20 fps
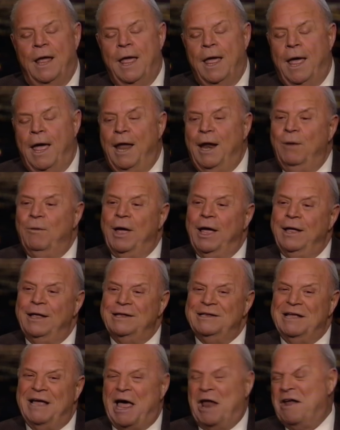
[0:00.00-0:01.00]
Anyway,
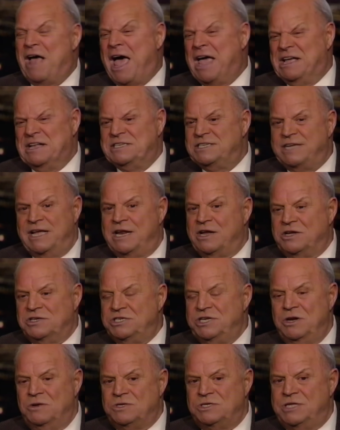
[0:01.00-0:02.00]
I can say that because he
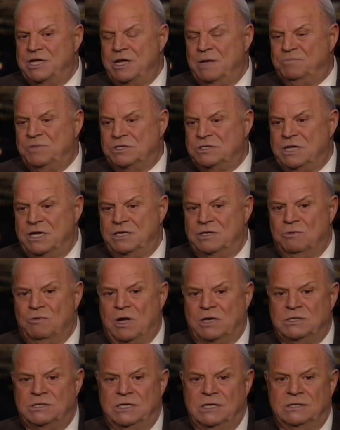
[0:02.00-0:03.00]
don't stay up this late to
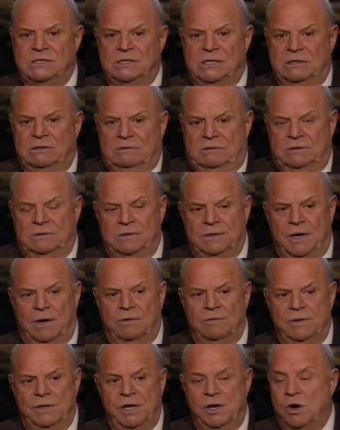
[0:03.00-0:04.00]
watch this. He
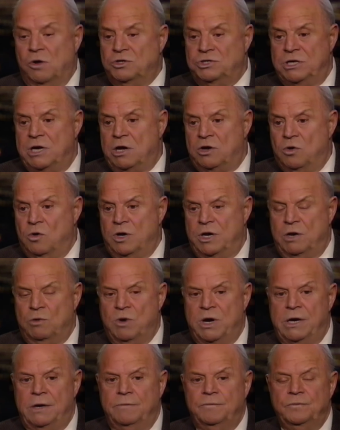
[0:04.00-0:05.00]
knows you're not going
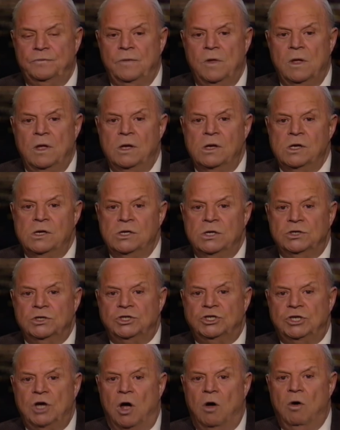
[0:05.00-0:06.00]
anywhere.
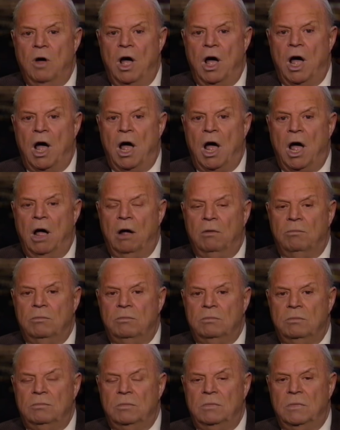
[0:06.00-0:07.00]
So
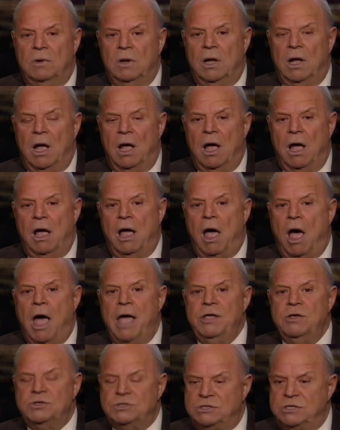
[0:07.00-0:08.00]
I
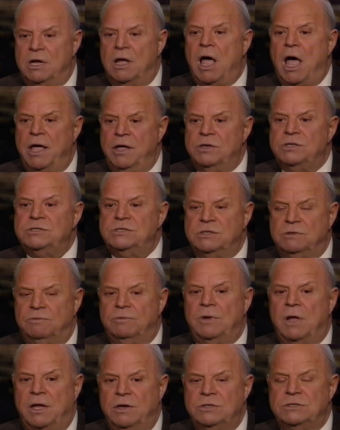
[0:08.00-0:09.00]
used to
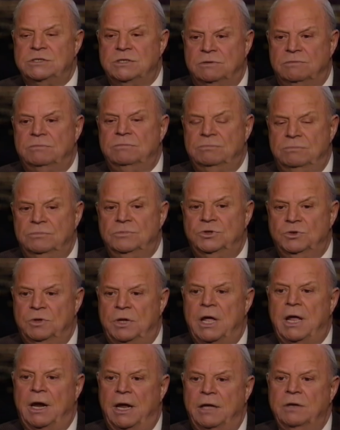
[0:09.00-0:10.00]
do
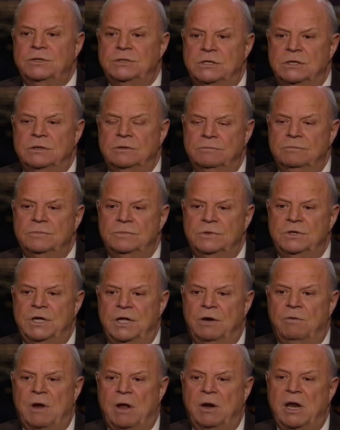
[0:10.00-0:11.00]
that. I used to kid
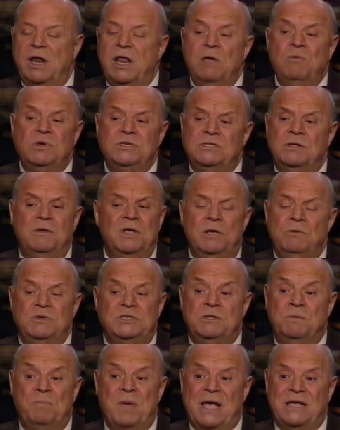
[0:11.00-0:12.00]
around, and he was
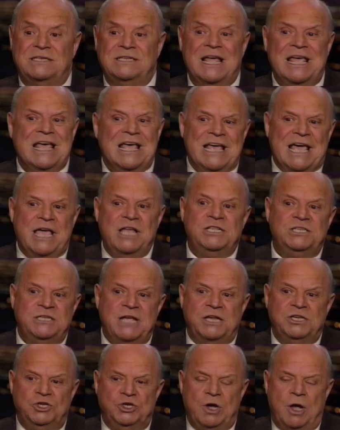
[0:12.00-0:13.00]
the best. Yeah. He'd
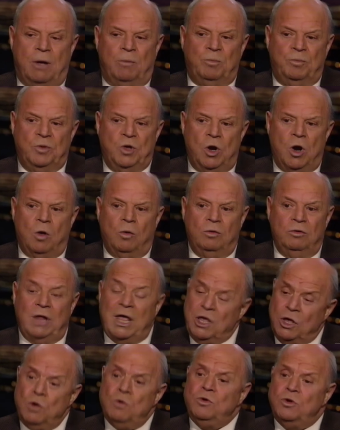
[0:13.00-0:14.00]
set you up,
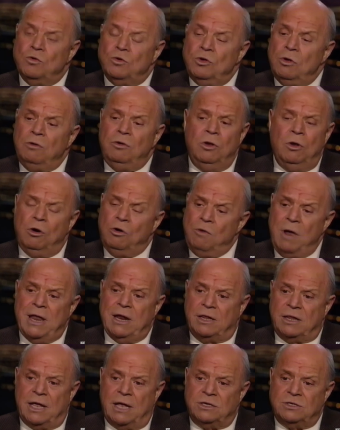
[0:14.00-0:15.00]
like you do. You're great
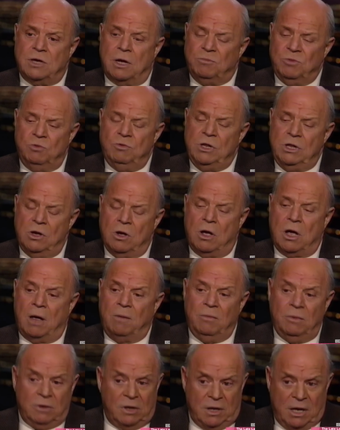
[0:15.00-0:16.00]
at that, Tom. You really are.
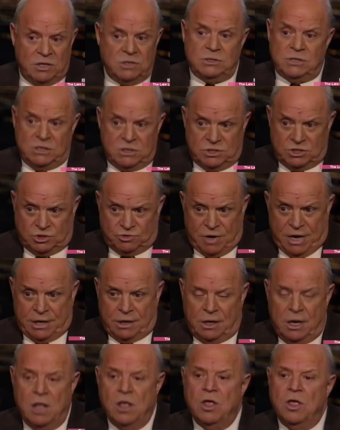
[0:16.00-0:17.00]
This is straight.
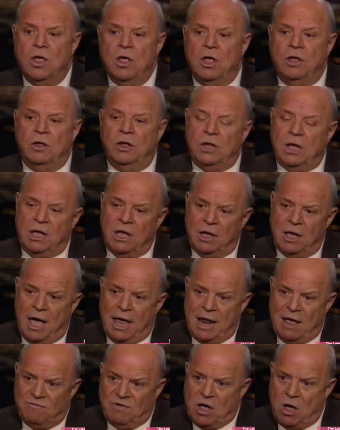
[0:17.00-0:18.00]
Yeah, right. You got to
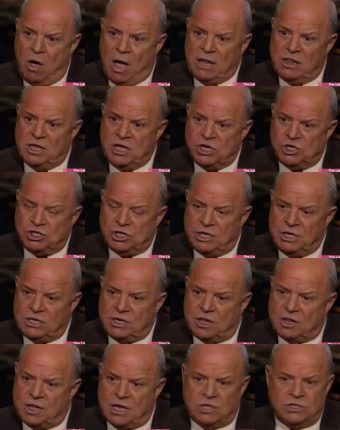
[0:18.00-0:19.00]
have a guy lead you into
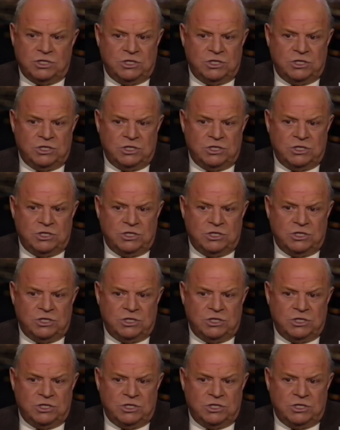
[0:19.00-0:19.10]
things.